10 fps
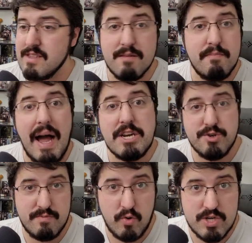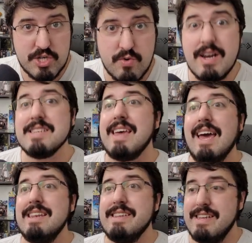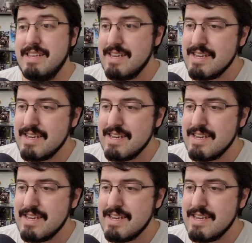the Backstreet Boys tour has ended.